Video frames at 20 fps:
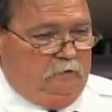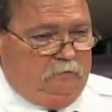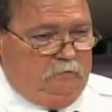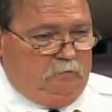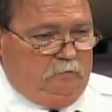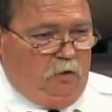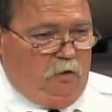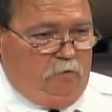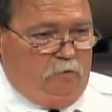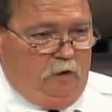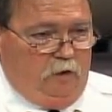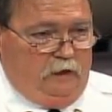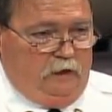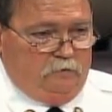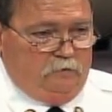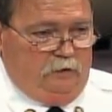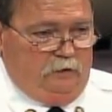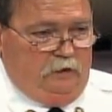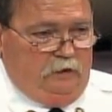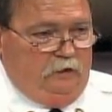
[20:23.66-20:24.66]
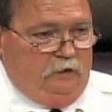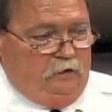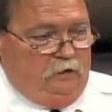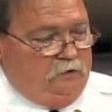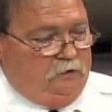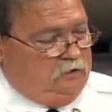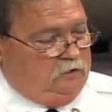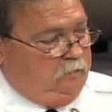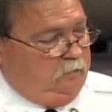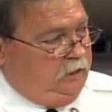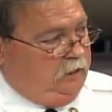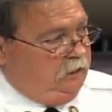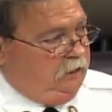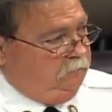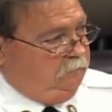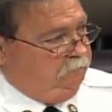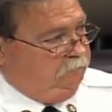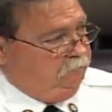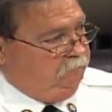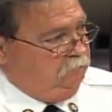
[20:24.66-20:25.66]
both ways. We need to use the
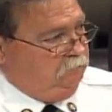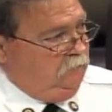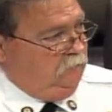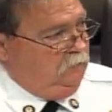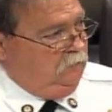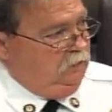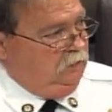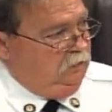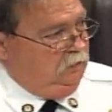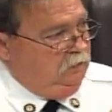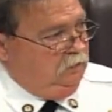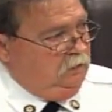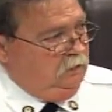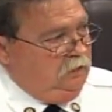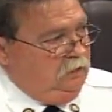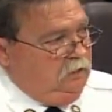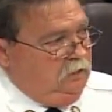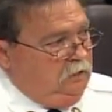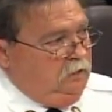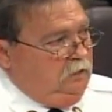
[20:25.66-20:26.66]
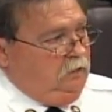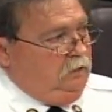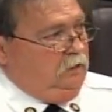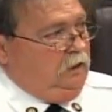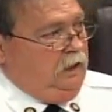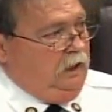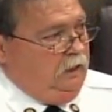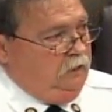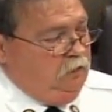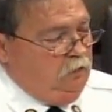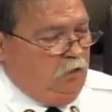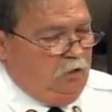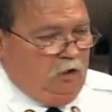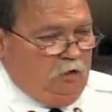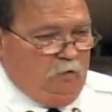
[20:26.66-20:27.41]
media. Know our